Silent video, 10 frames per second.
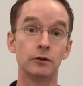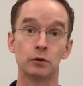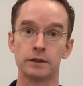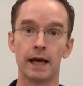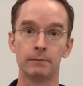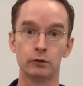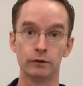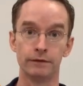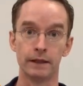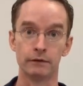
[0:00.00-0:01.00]
This was an
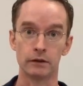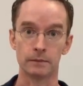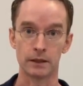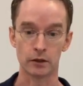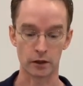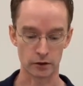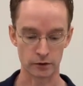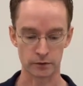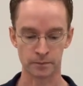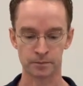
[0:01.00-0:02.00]
absolute favorite of my
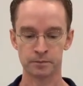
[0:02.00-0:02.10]
daughter's.